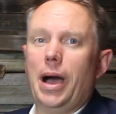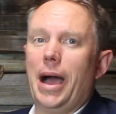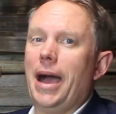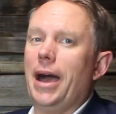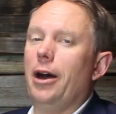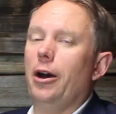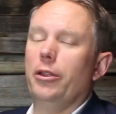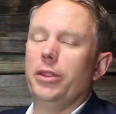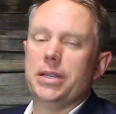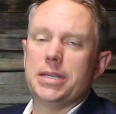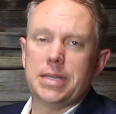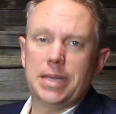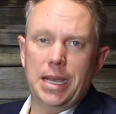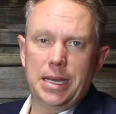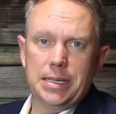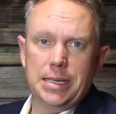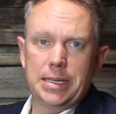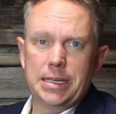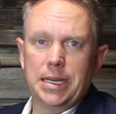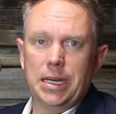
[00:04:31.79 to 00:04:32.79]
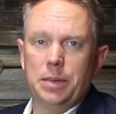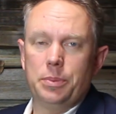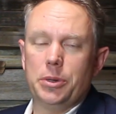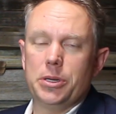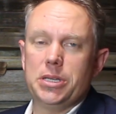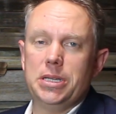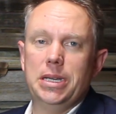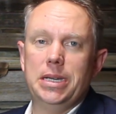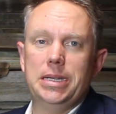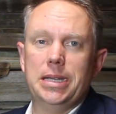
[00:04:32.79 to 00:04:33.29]
how this case is going to
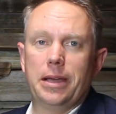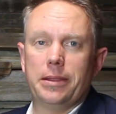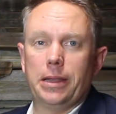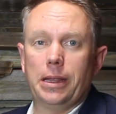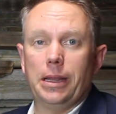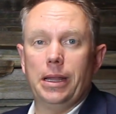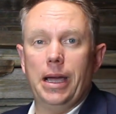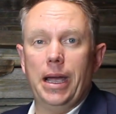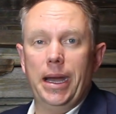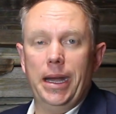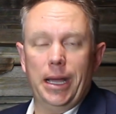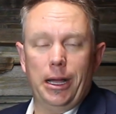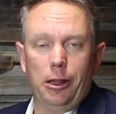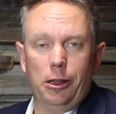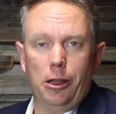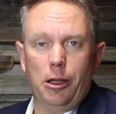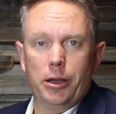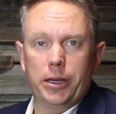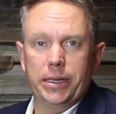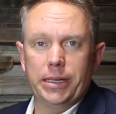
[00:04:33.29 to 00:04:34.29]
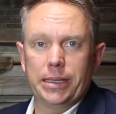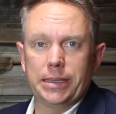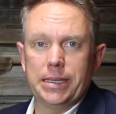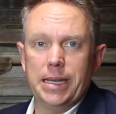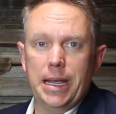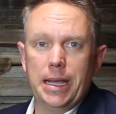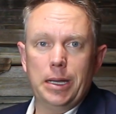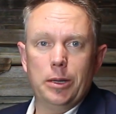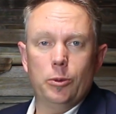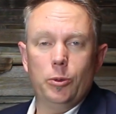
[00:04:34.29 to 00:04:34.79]
proceed down the line, how long it'll
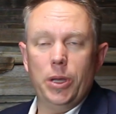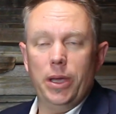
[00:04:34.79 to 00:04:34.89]
take.